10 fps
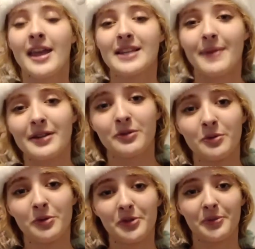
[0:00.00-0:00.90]
is my
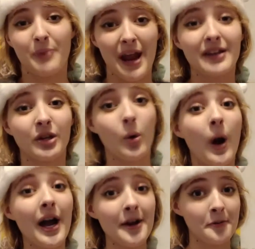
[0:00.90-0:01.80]
school's band and
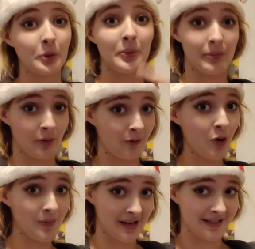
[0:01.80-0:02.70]
choir will be
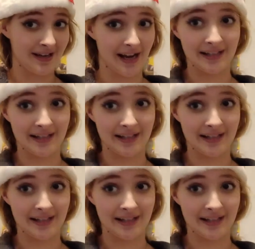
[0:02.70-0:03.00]
performing tonight.